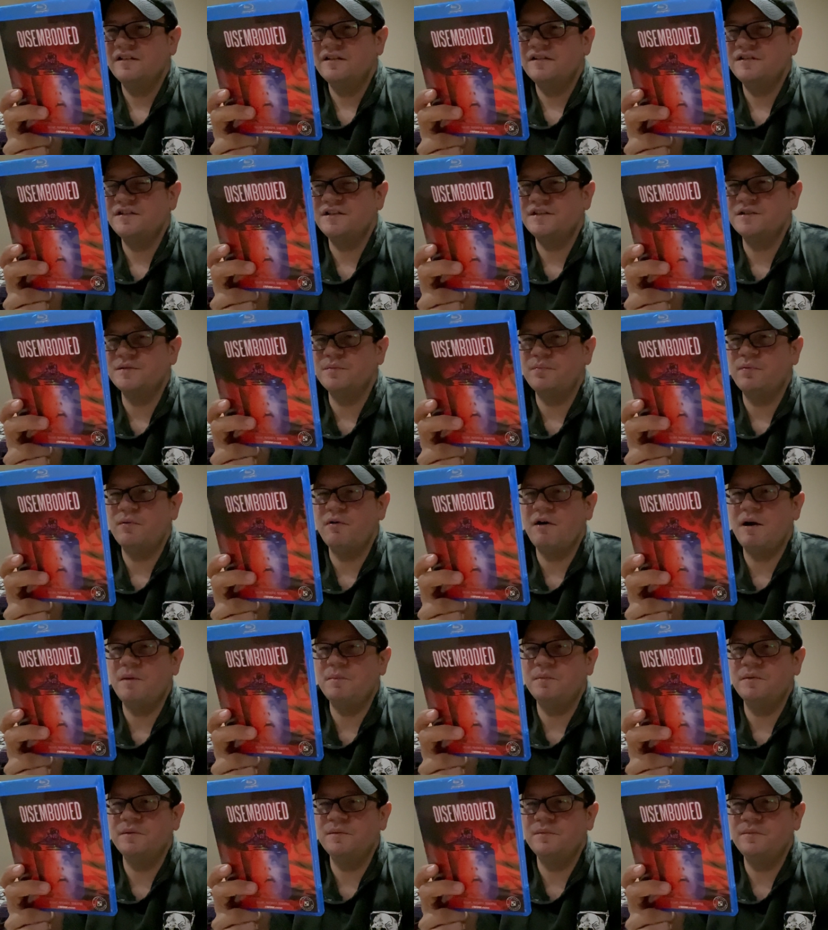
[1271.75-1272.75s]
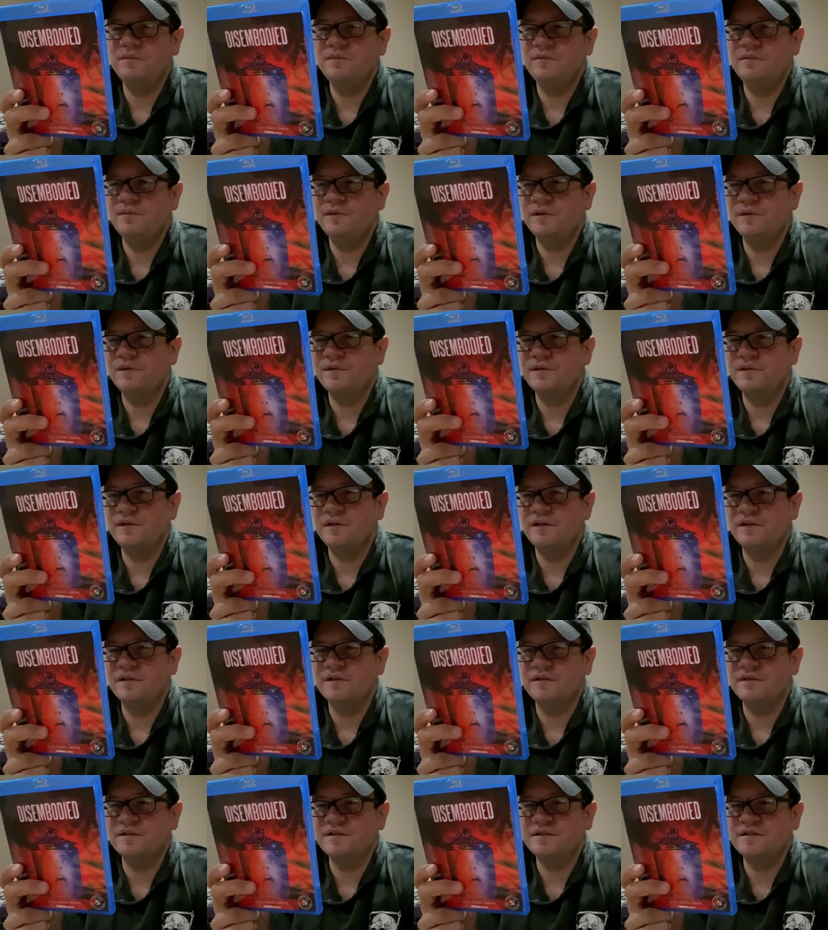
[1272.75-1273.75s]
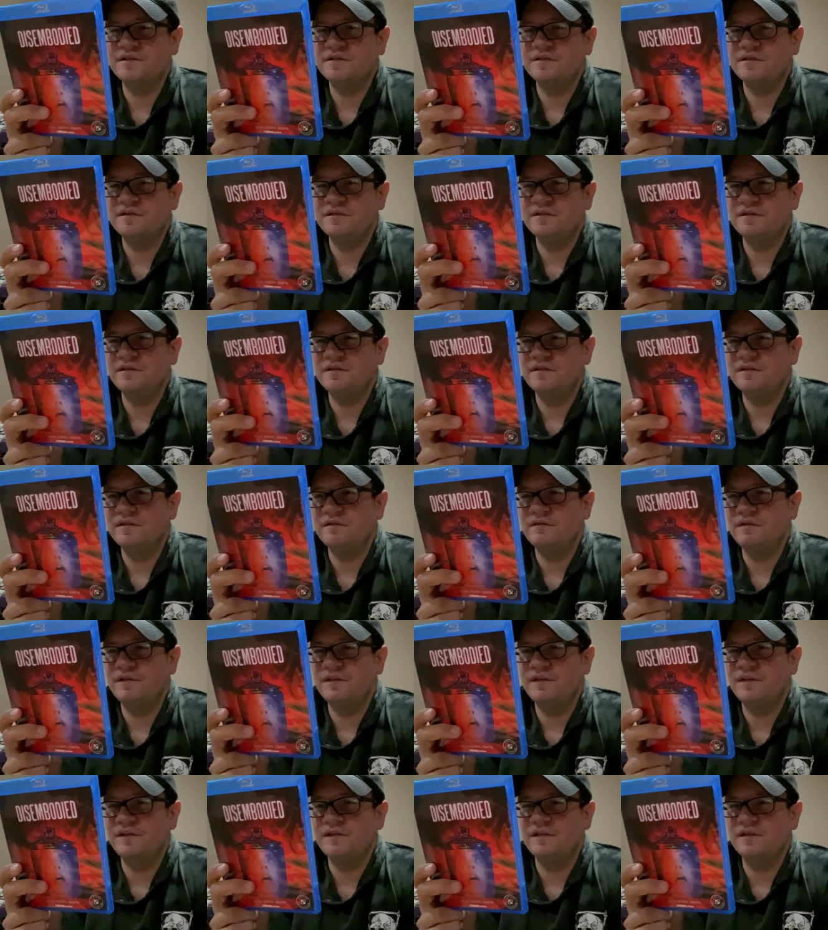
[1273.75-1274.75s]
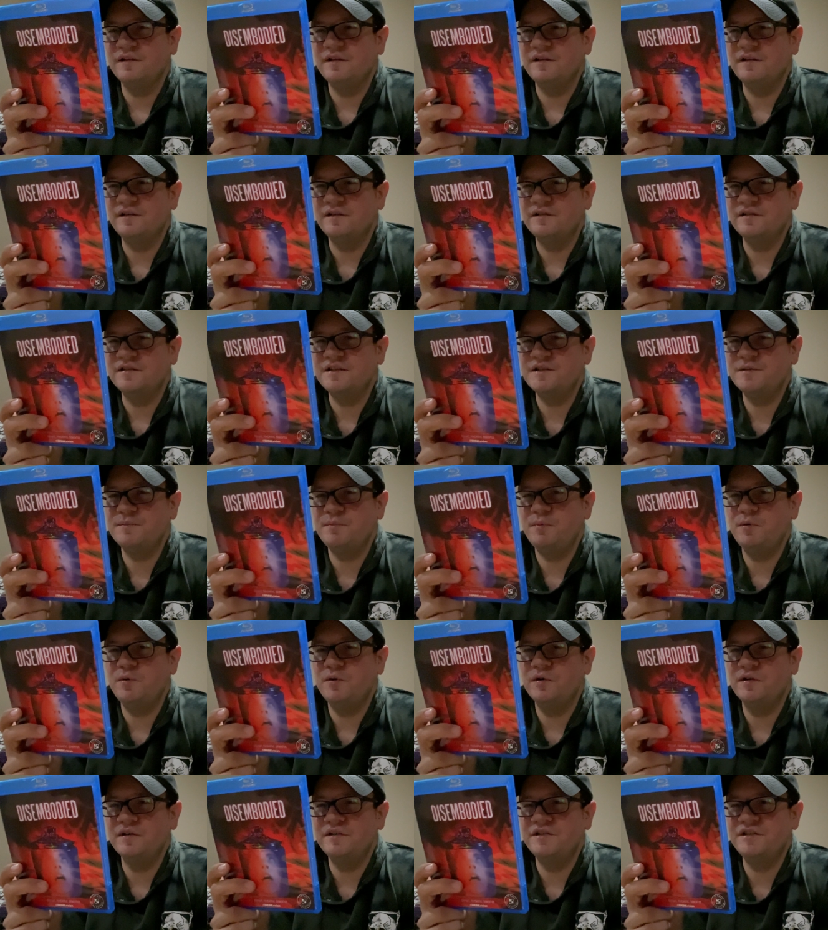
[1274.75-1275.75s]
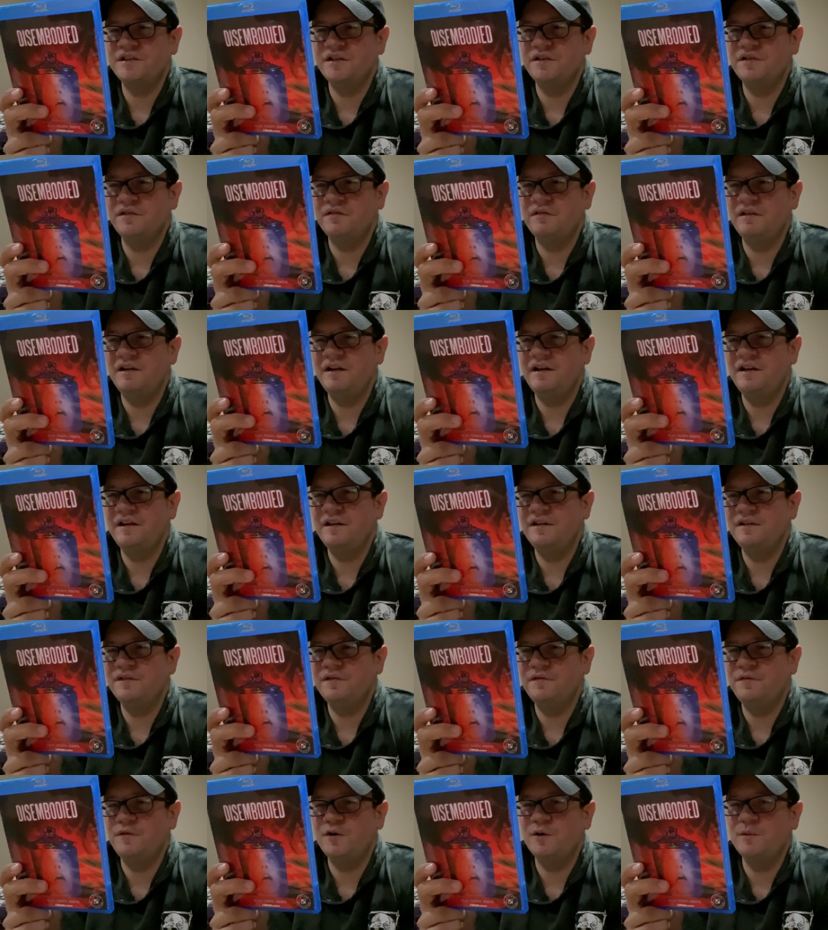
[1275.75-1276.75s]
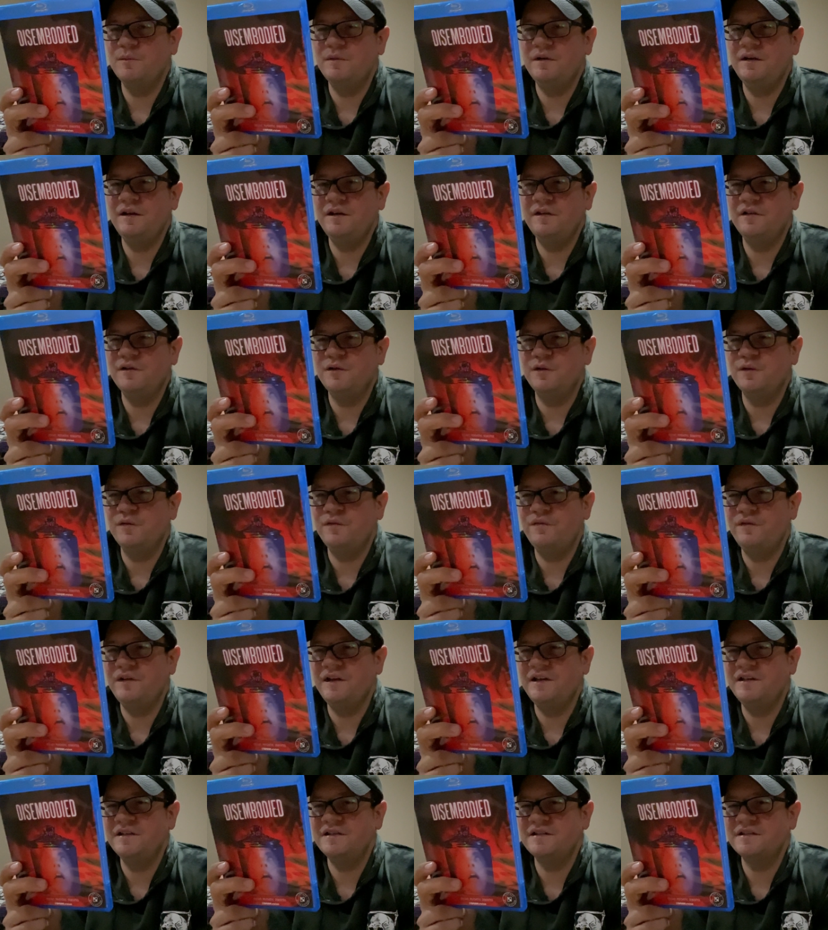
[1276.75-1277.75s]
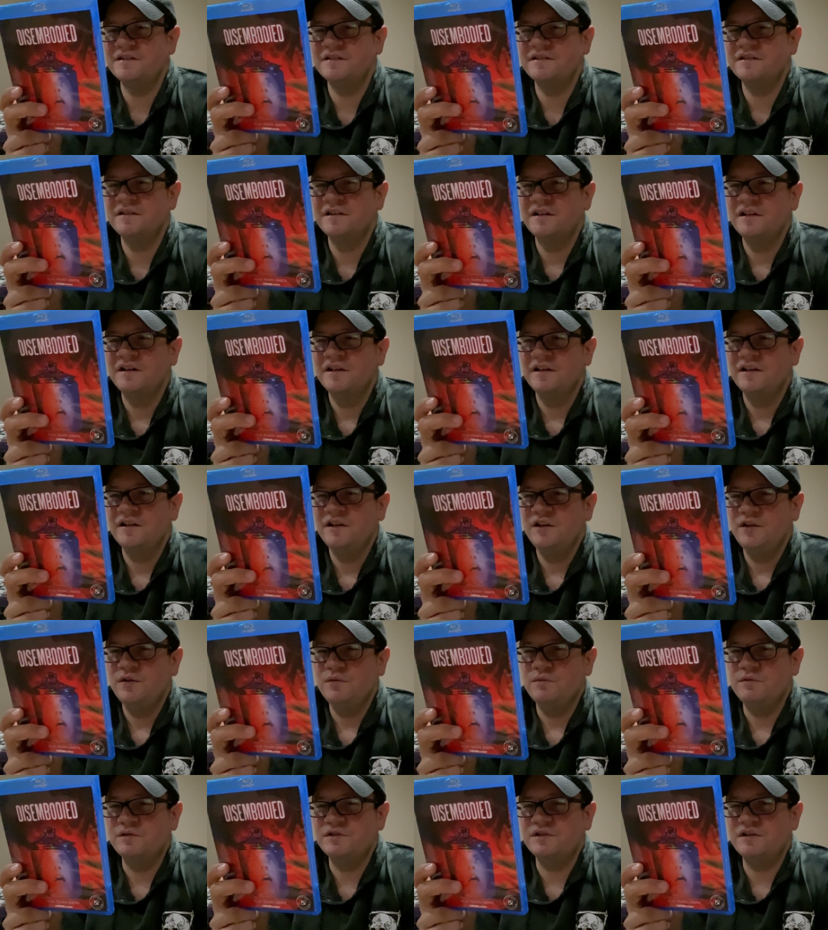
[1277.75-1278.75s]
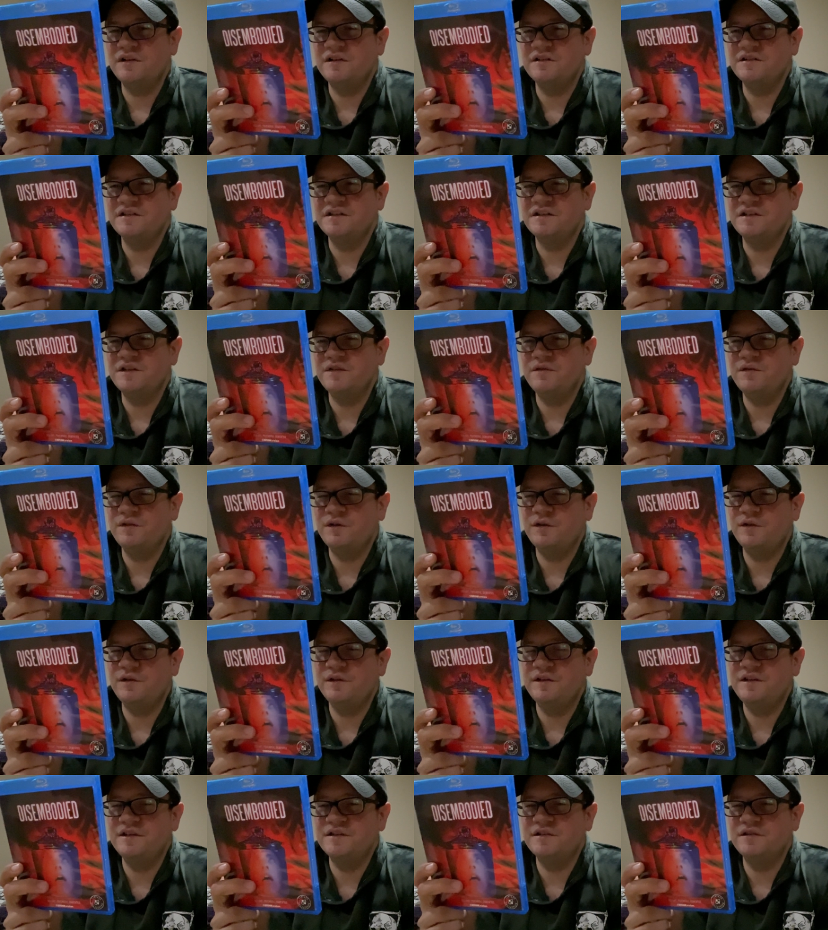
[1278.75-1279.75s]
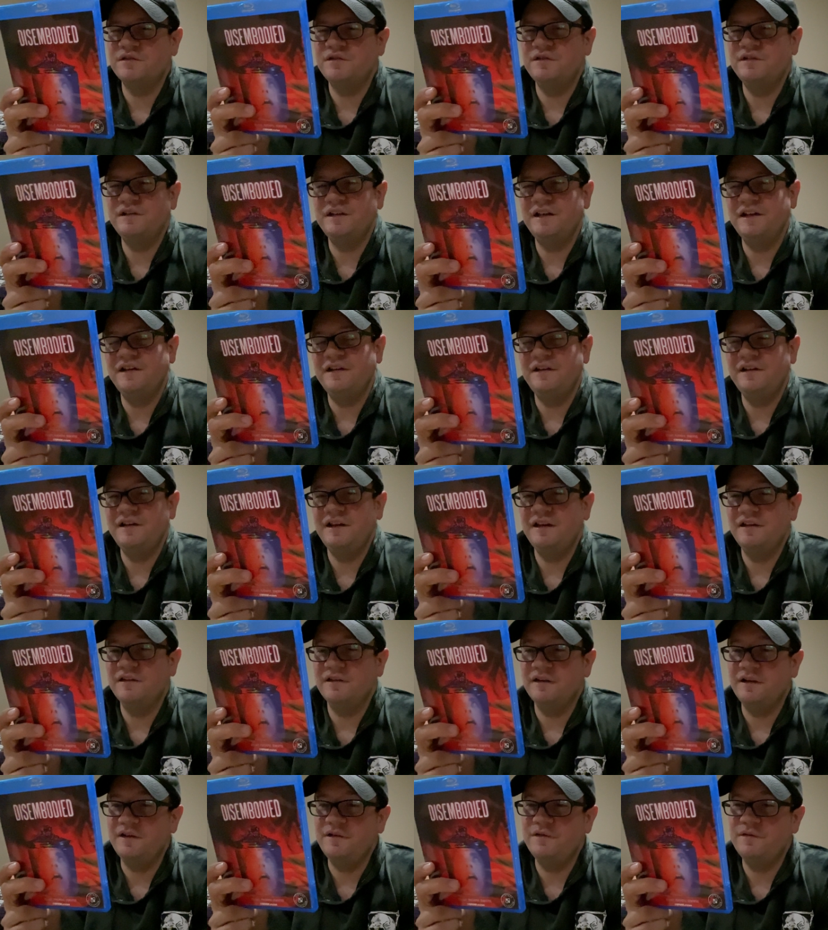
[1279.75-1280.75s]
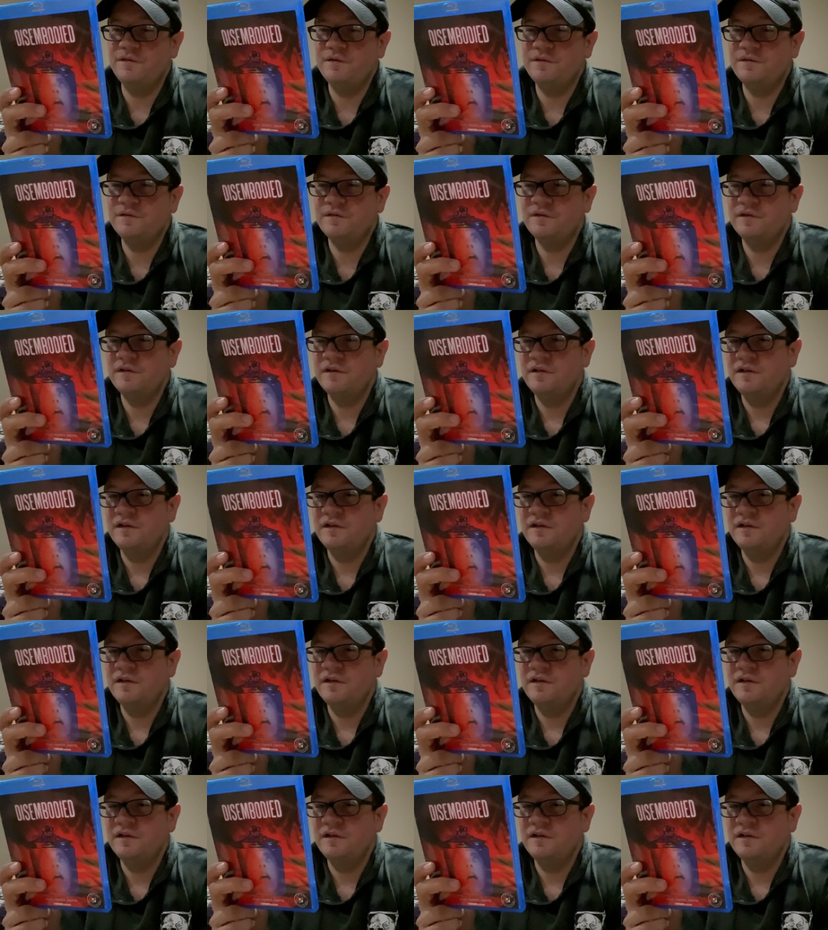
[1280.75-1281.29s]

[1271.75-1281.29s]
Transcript: she has a problem with uh, with spore generating deformity on her face, which causes difficulties in her day-to-day -day life.